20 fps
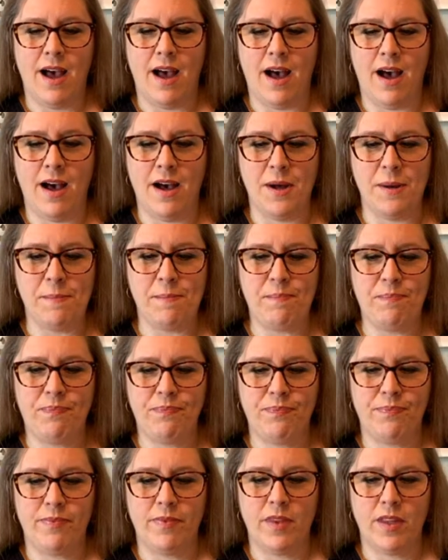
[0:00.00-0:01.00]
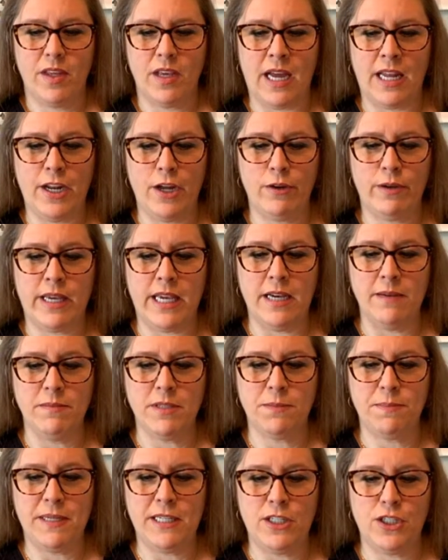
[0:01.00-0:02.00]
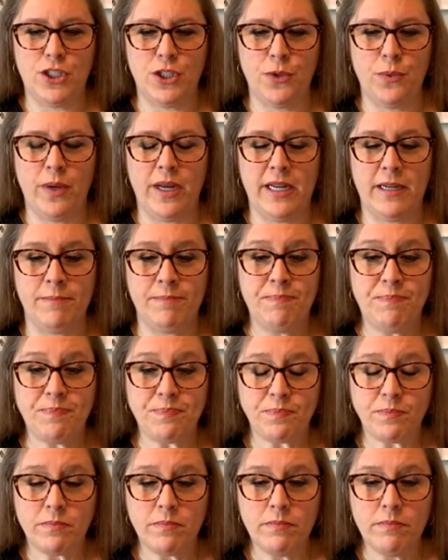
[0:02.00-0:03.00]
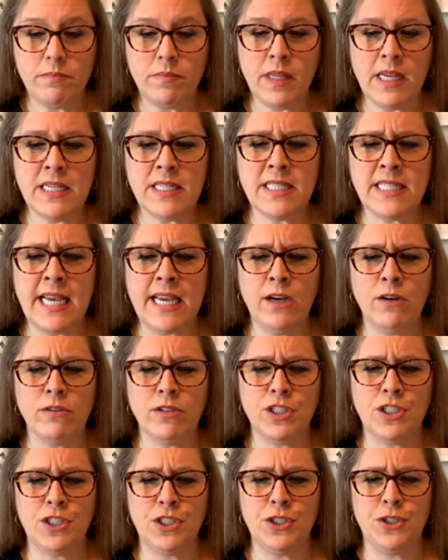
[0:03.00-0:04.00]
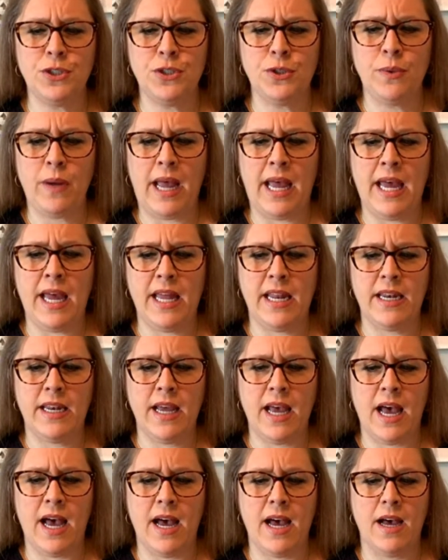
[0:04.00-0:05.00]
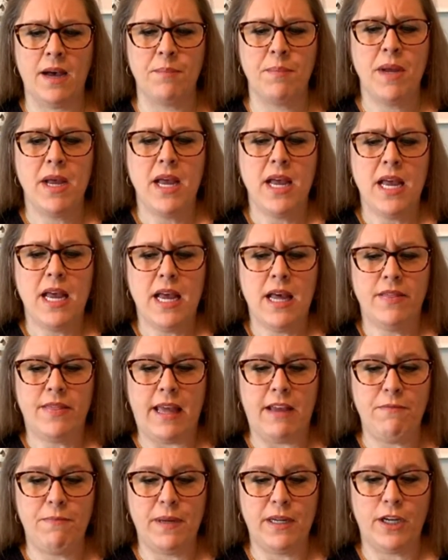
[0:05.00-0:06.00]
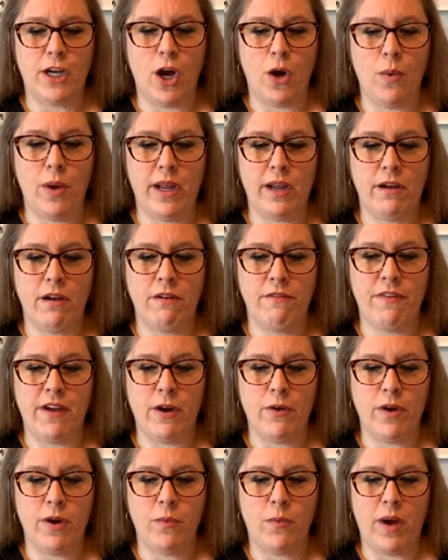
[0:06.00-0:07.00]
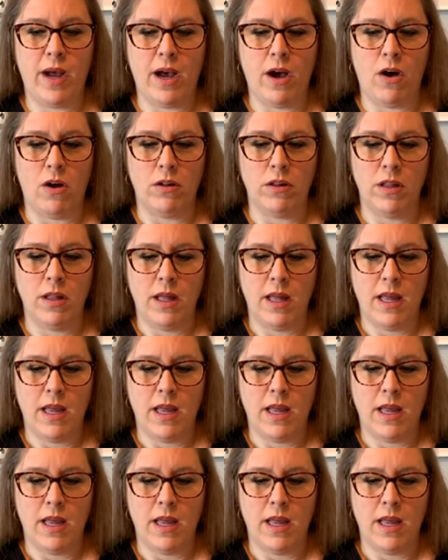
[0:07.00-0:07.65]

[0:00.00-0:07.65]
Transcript: Um, I know Kim's been doing sales too, and um, they've been going very well.